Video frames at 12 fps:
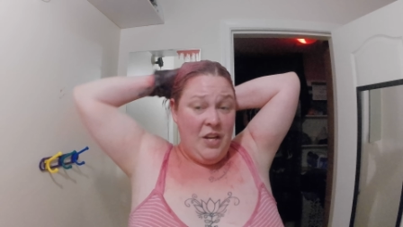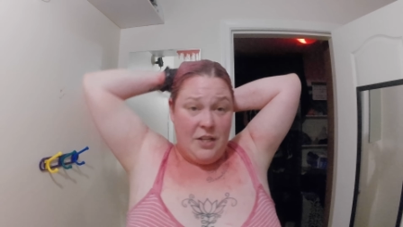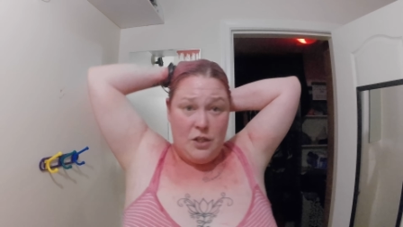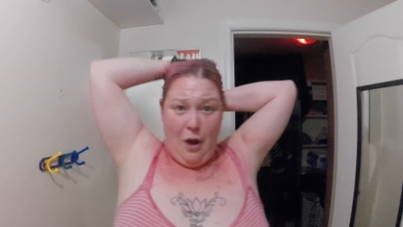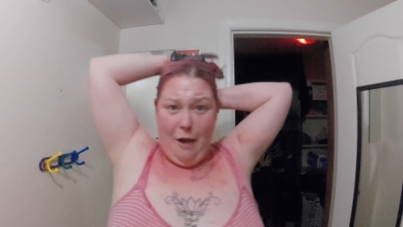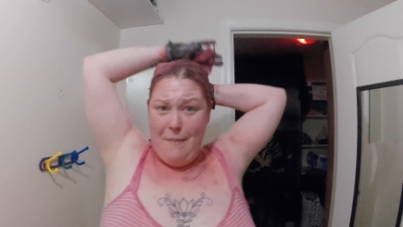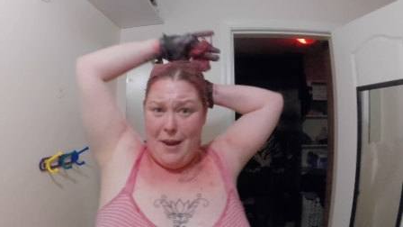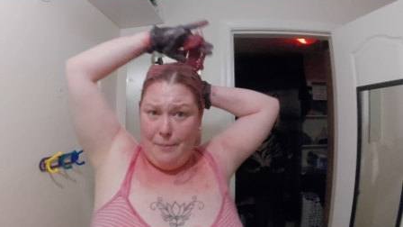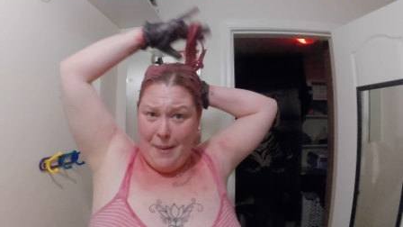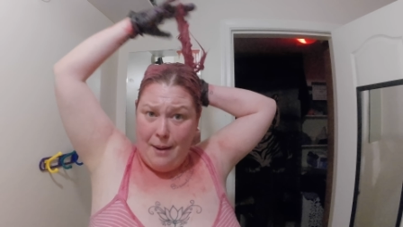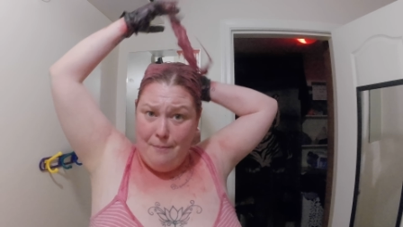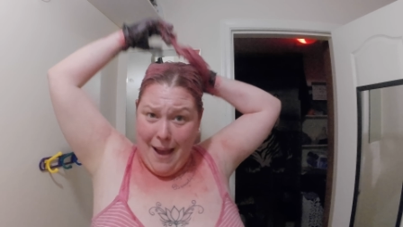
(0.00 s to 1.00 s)
So I've made a
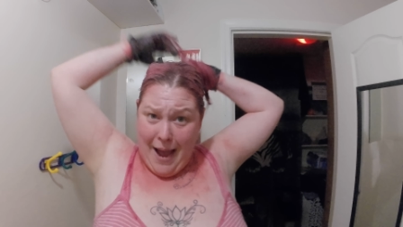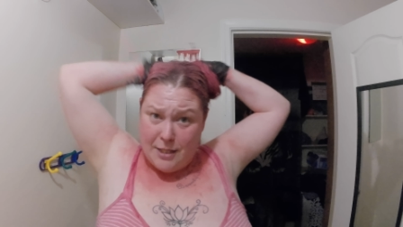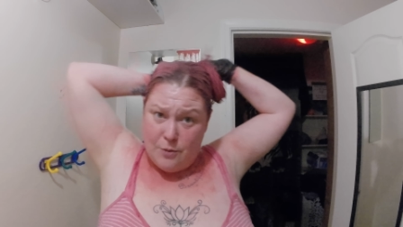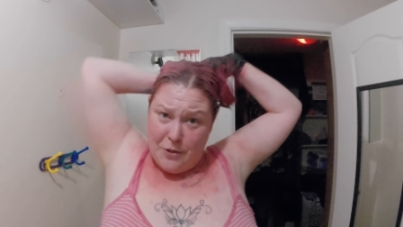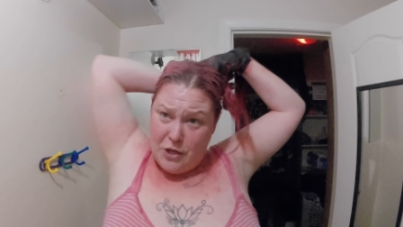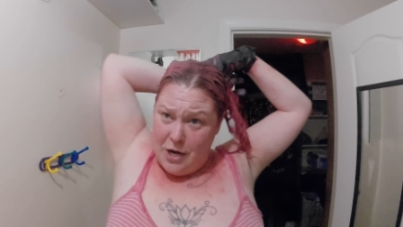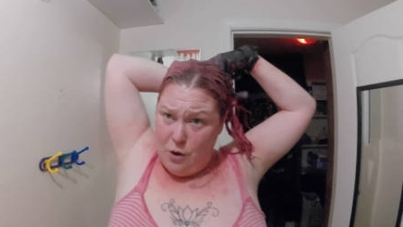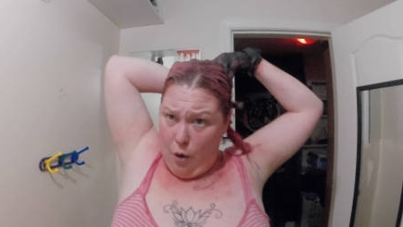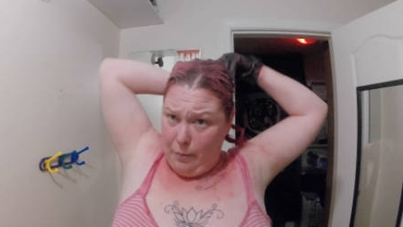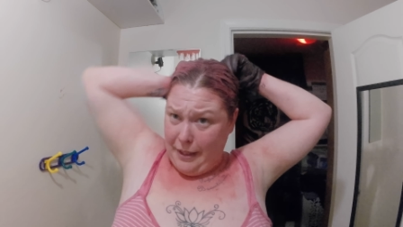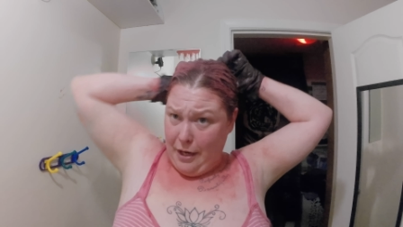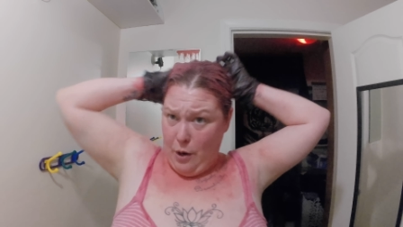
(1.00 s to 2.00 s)
big mess, which I
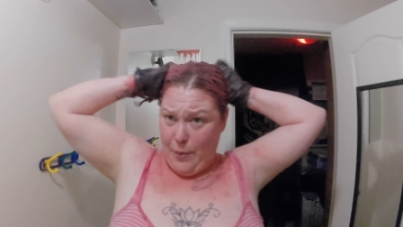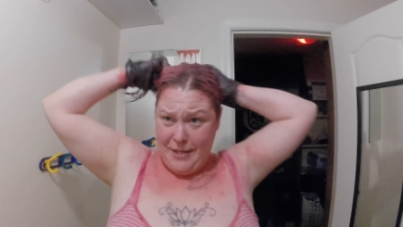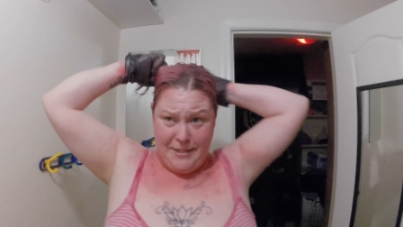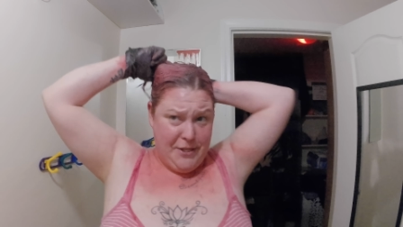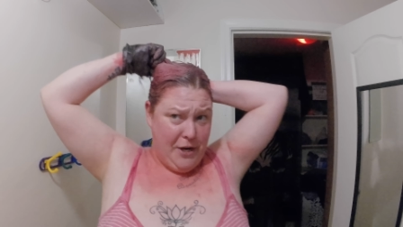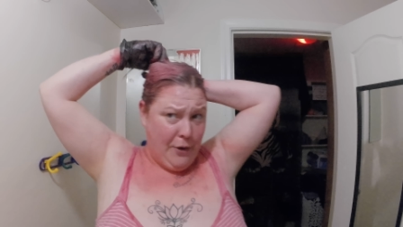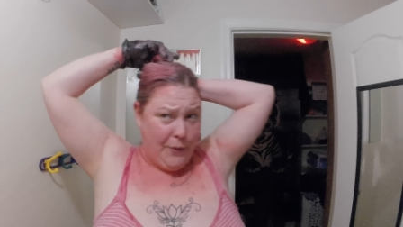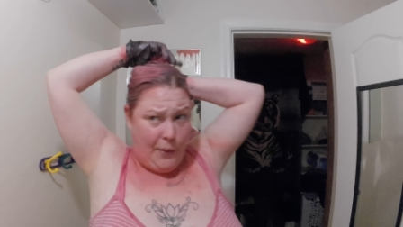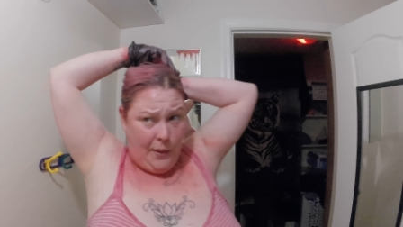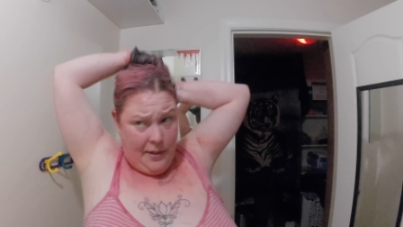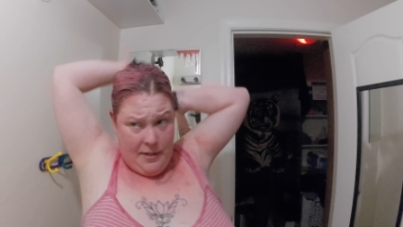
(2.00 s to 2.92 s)
normally always do.